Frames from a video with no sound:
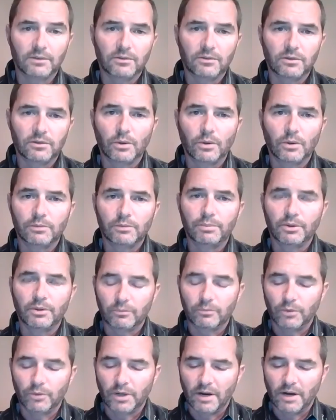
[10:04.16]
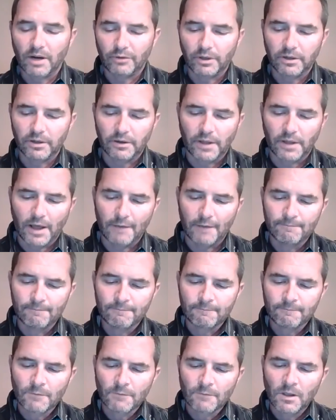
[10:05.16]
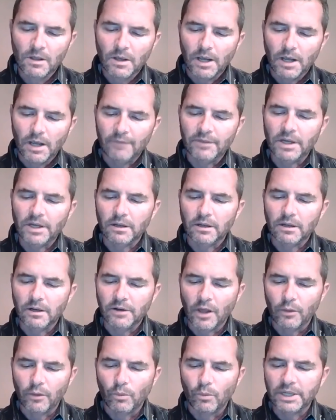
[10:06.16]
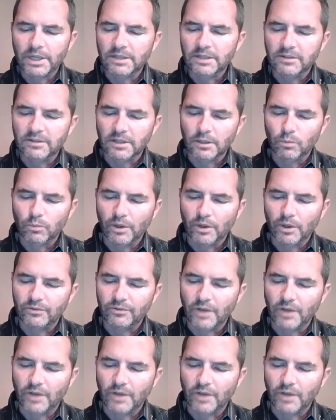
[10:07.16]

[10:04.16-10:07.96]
he's put some good effort into that. And then another one he did was,